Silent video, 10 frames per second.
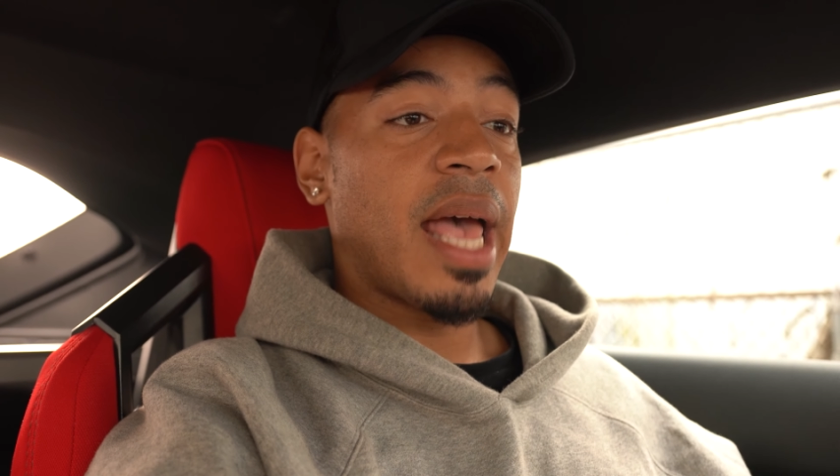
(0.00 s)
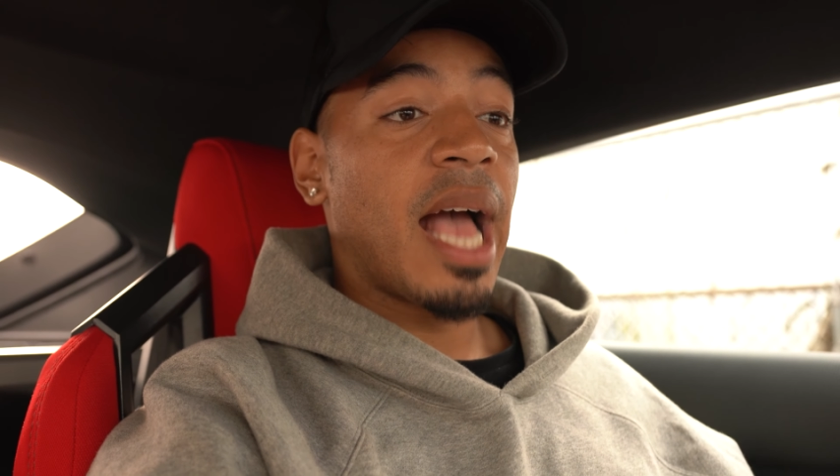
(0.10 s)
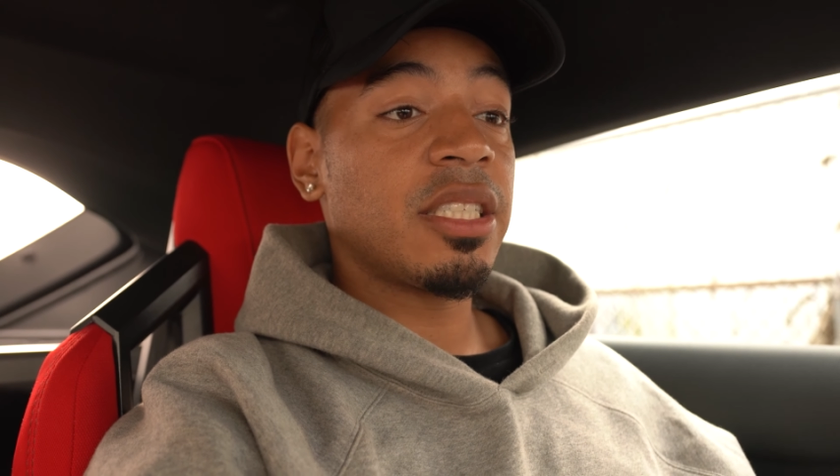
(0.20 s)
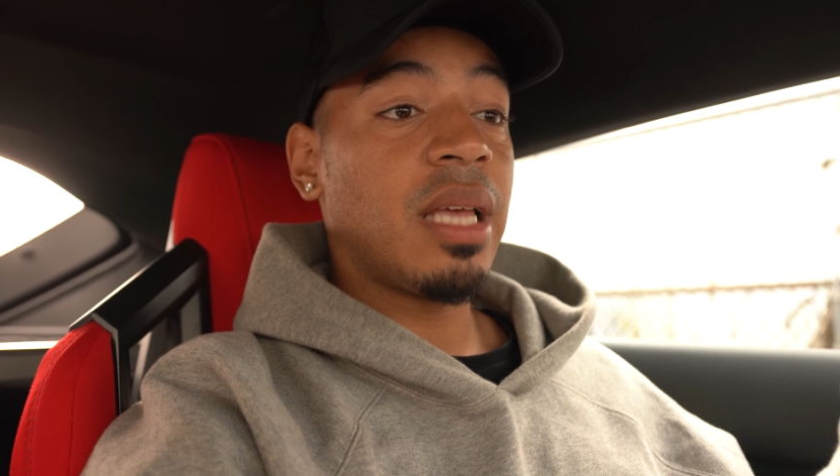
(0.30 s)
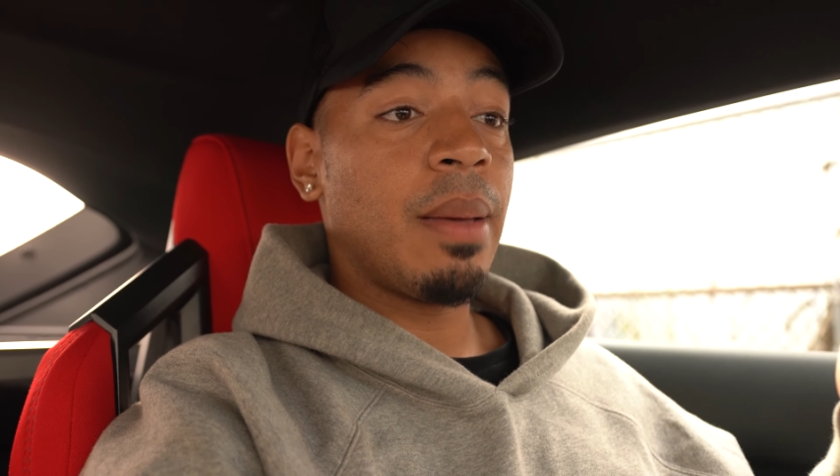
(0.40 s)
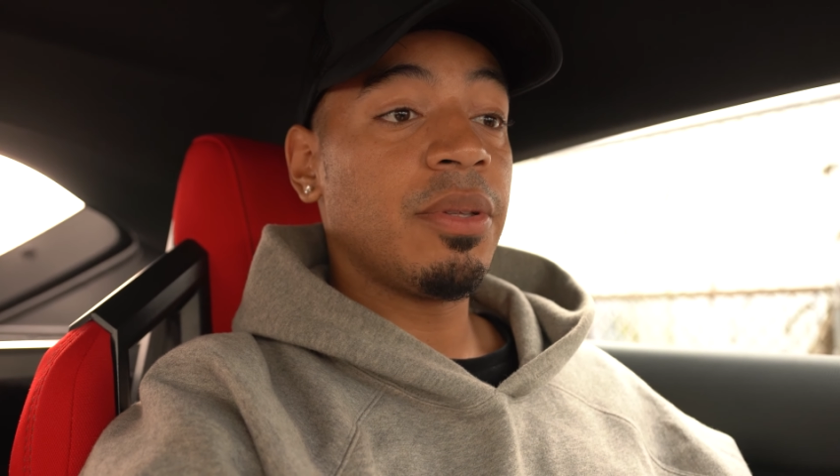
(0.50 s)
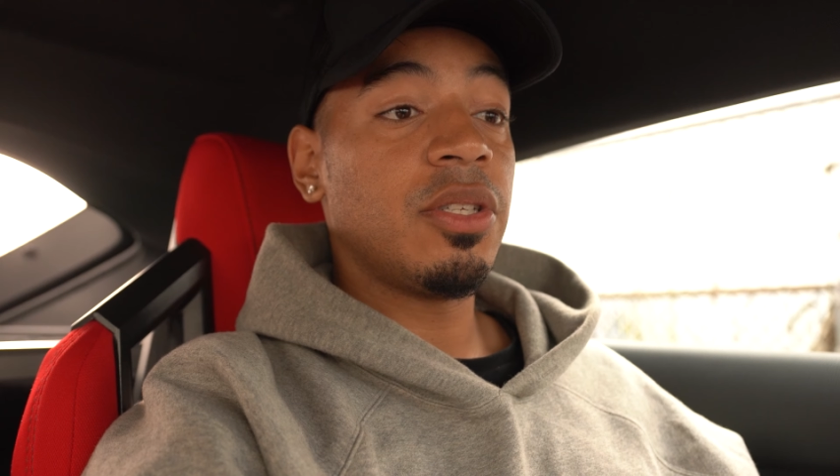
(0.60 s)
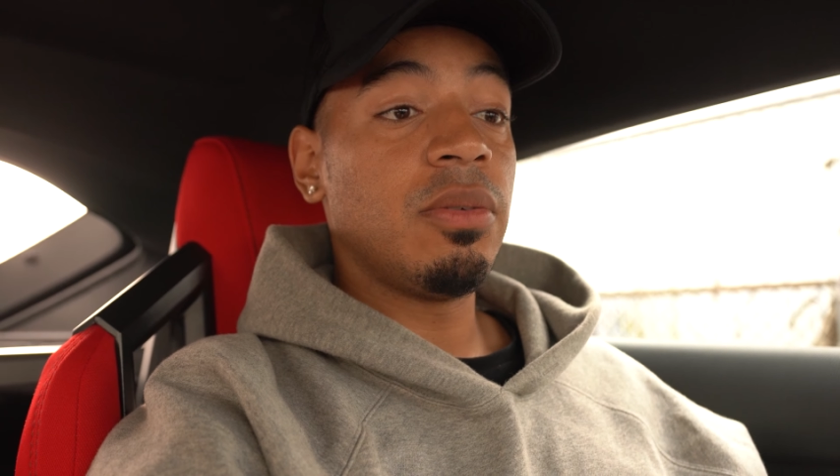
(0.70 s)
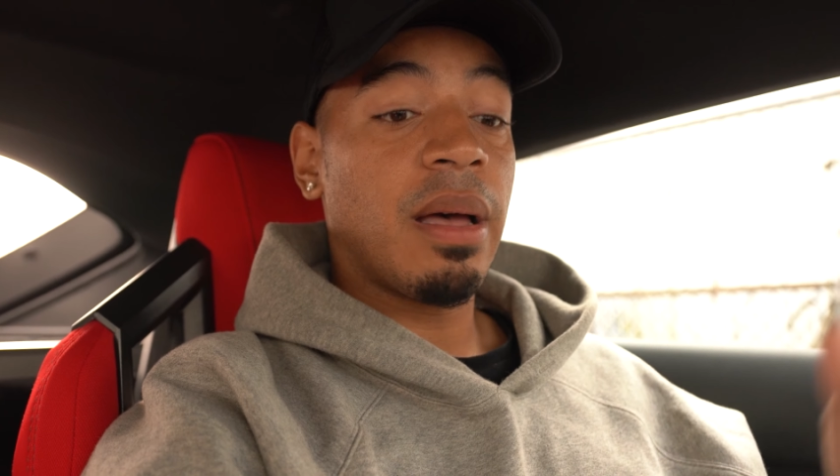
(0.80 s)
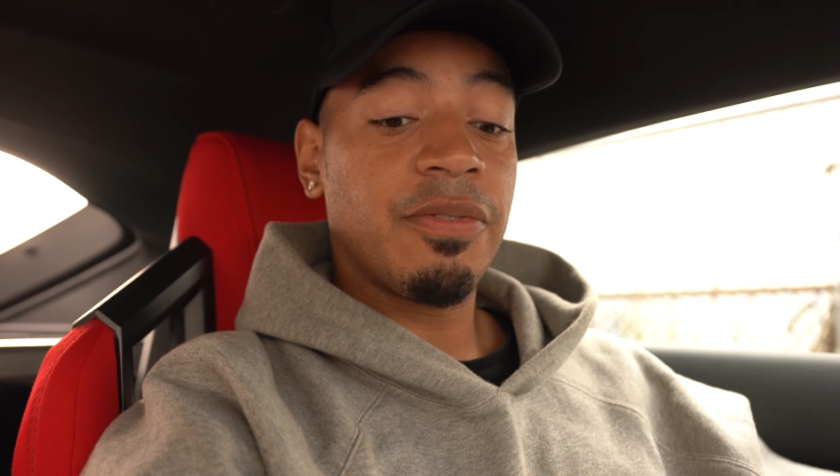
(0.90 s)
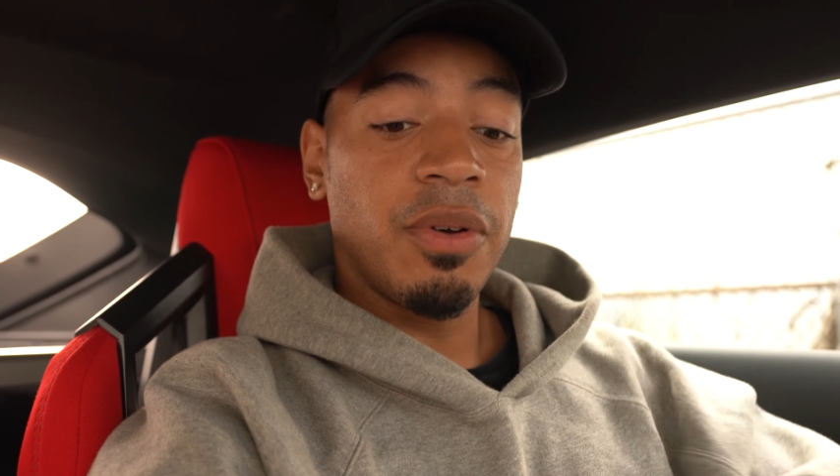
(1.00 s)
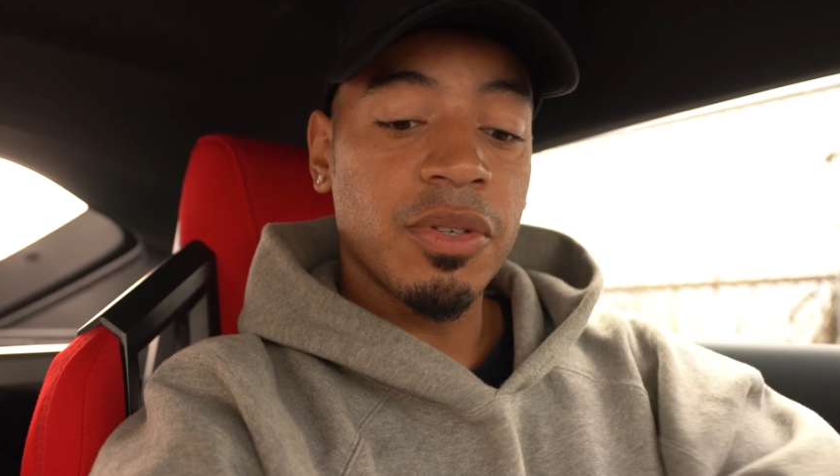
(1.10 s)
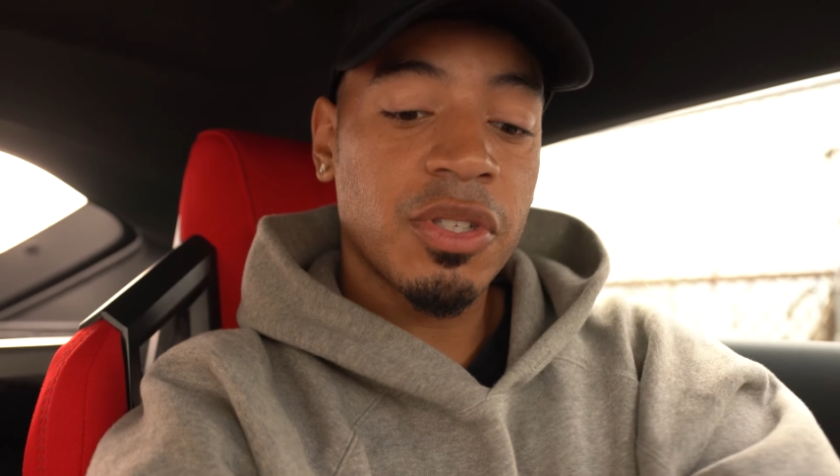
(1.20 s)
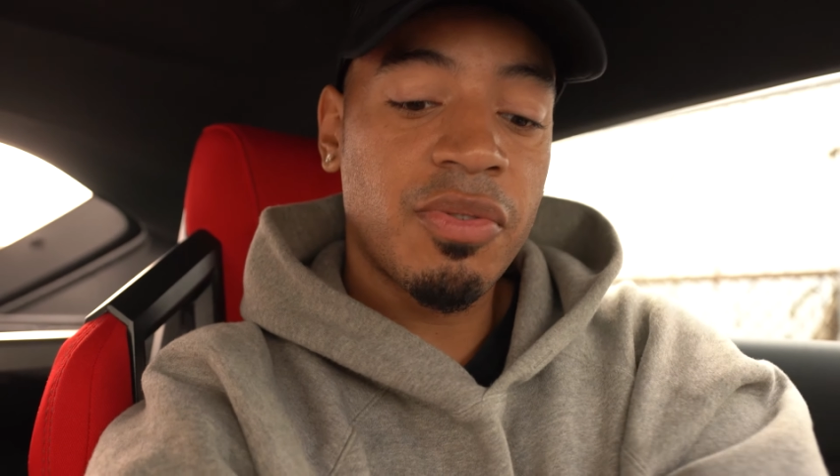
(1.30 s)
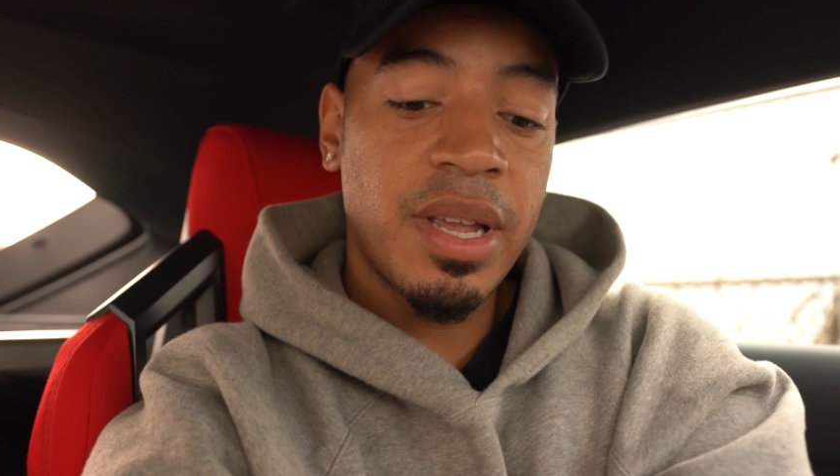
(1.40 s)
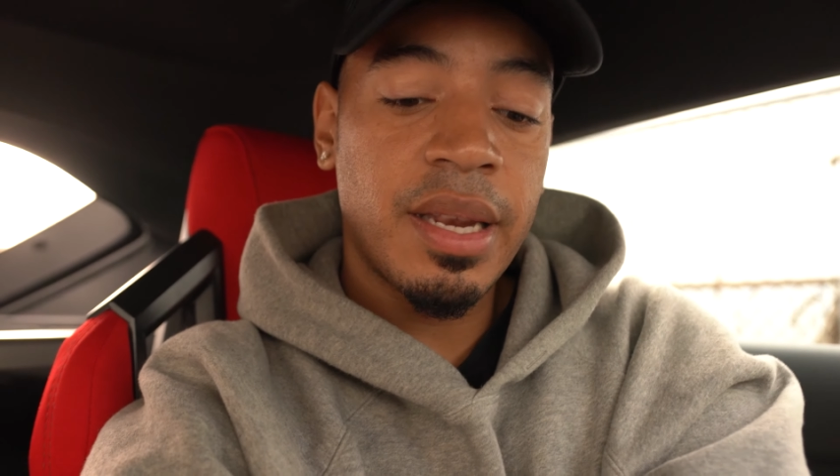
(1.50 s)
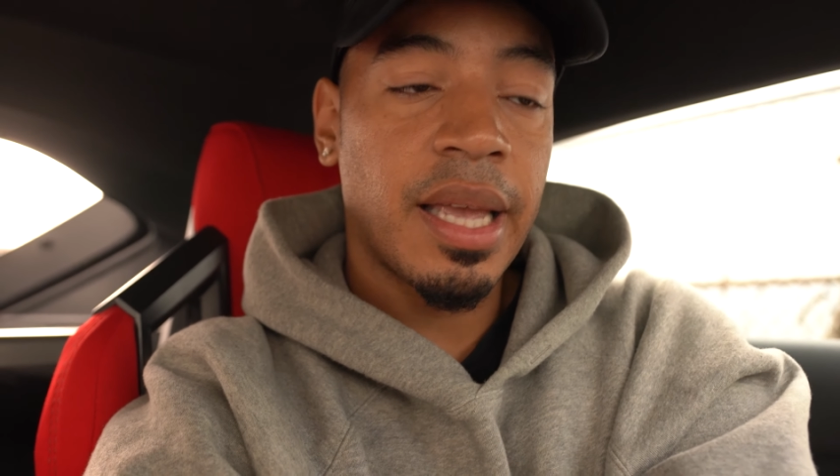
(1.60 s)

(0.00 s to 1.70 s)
actually able to do my full screen.